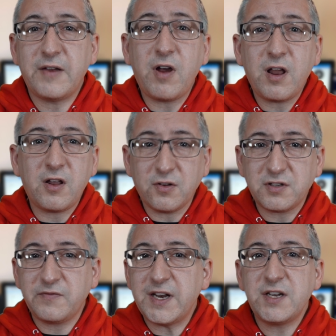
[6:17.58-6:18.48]
There are
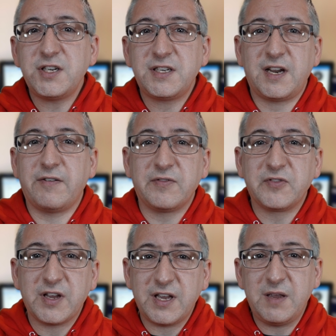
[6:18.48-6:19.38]
lots of energy tariffs
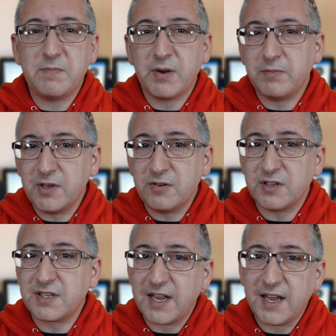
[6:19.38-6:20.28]
that heat pump
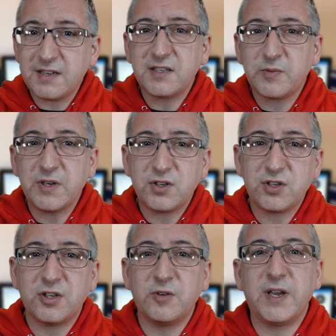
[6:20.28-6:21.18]
users can switch
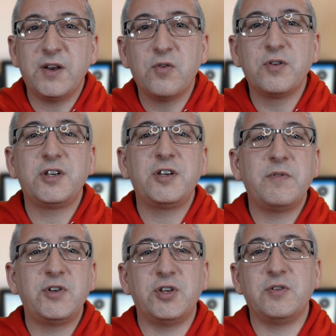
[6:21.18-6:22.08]
to in order to
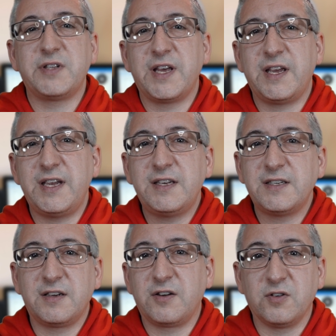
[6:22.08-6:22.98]
reduce their
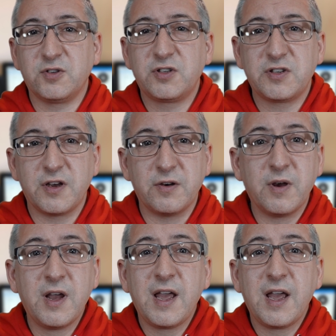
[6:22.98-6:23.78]
heating costs though,